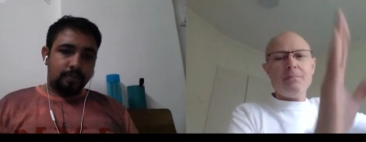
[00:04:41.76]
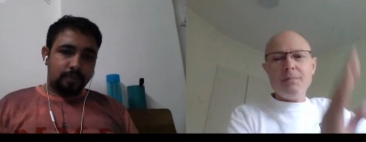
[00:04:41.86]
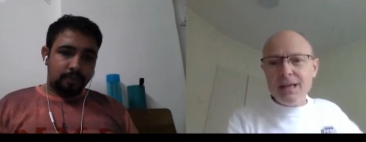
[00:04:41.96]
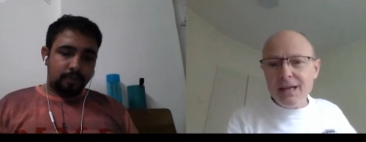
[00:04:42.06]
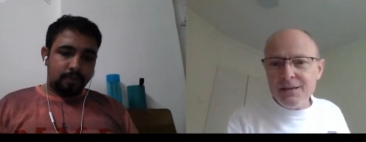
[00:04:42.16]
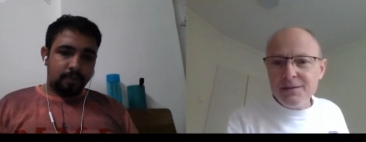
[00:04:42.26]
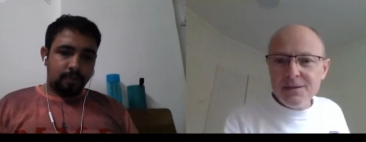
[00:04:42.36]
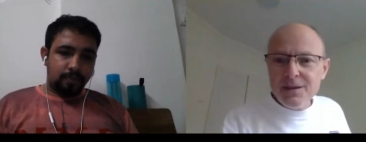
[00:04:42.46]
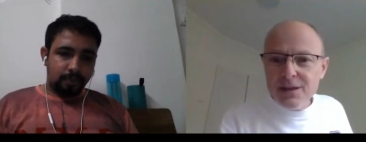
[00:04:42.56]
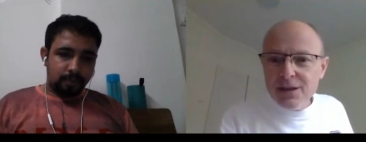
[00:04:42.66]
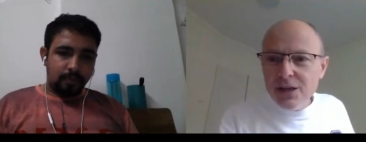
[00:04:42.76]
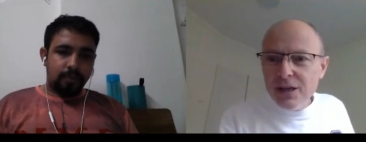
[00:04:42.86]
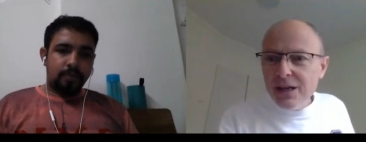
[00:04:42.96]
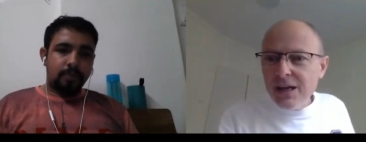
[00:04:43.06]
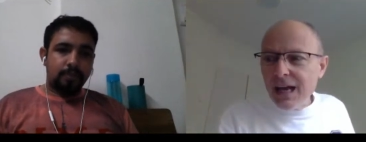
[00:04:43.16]
Speaker 1: Yeah,
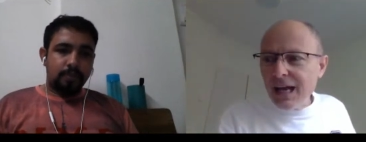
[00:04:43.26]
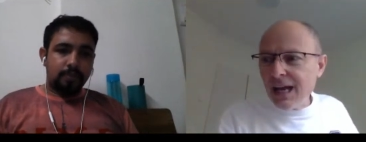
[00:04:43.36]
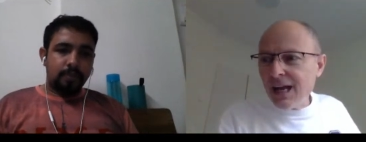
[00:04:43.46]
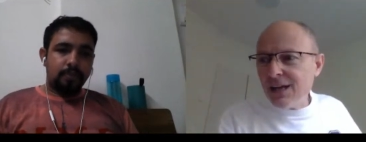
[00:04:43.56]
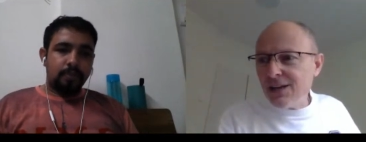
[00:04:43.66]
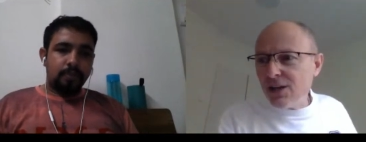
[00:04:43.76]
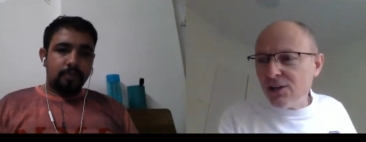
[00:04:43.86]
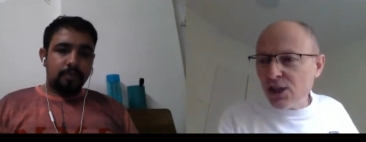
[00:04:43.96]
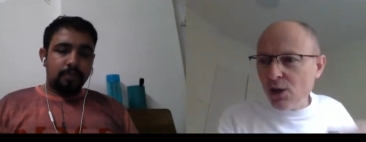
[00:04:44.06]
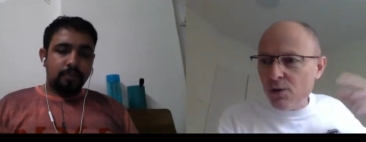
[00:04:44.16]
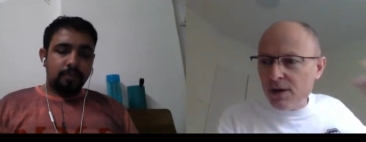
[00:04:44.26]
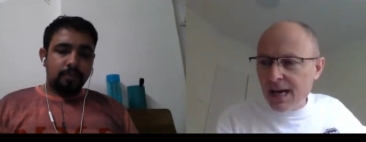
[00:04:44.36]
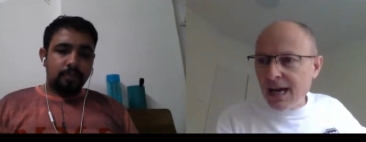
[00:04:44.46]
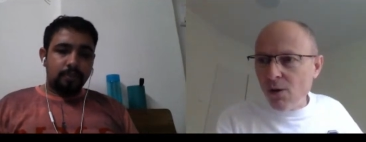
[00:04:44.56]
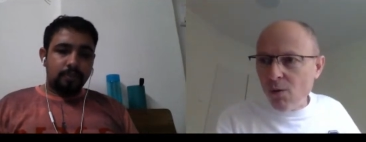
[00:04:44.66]
and so
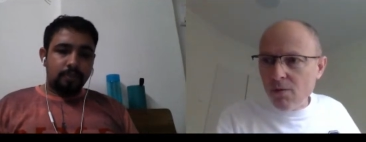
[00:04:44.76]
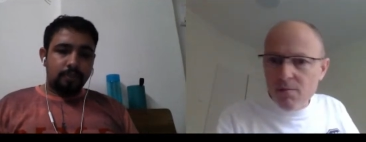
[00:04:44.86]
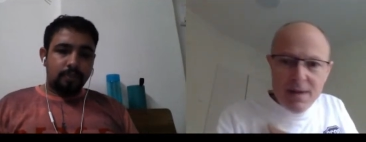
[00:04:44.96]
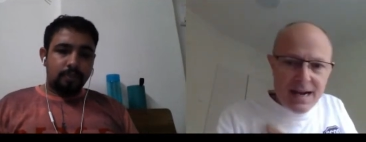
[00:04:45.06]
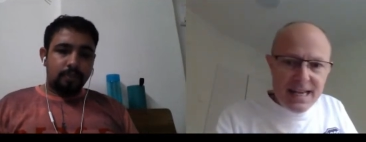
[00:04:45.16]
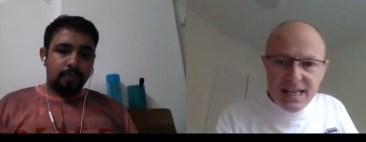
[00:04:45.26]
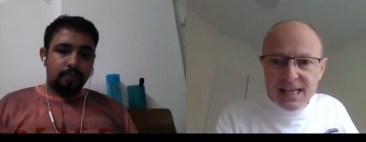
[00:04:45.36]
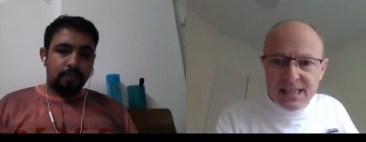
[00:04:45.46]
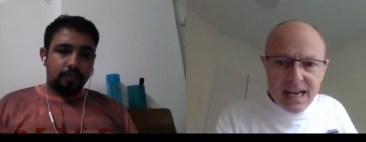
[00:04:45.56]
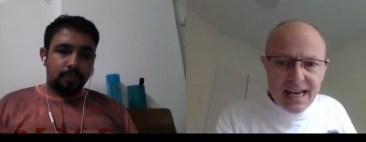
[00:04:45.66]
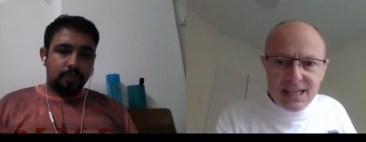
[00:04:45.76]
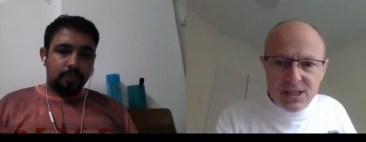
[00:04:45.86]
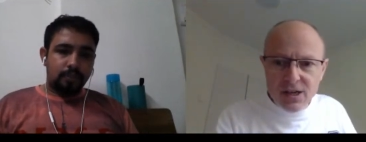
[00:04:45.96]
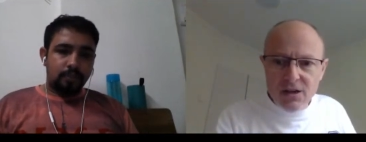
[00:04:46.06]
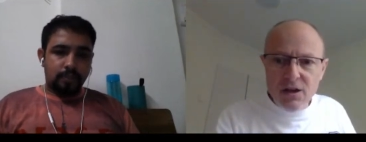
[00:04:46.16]
now, many years
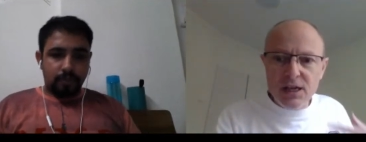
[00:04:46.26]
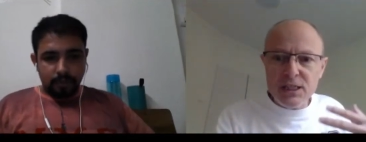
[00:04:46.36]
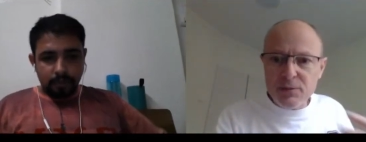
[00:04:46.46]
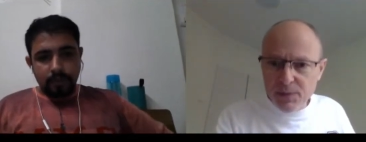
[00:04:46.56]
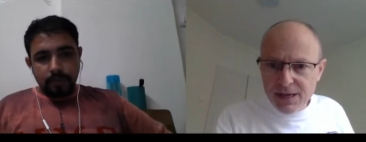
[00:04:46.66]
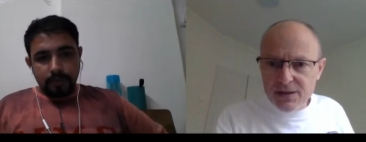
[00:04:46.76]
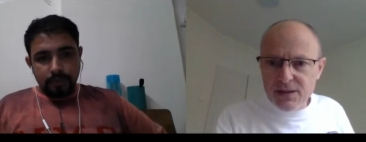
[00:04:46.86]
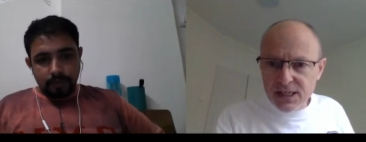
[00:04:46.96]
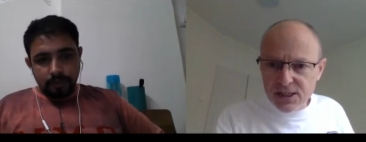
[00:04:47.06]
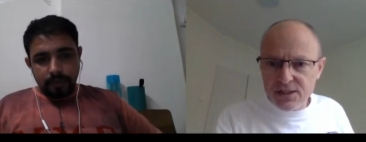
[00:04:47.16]
later, I speak this